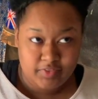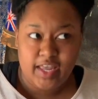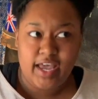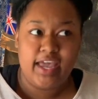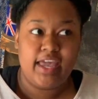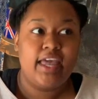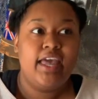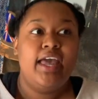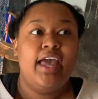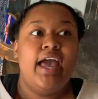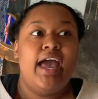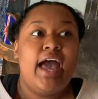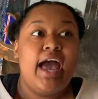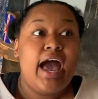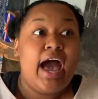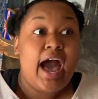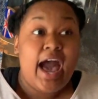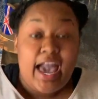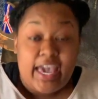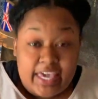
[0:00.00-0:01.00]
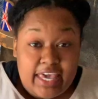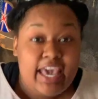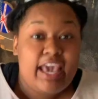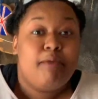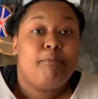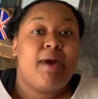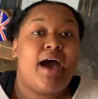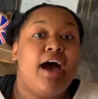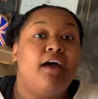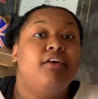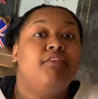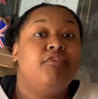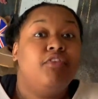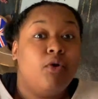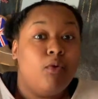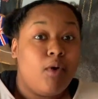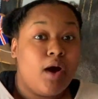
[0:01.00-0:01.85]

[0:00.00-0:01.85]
Like, I came out of the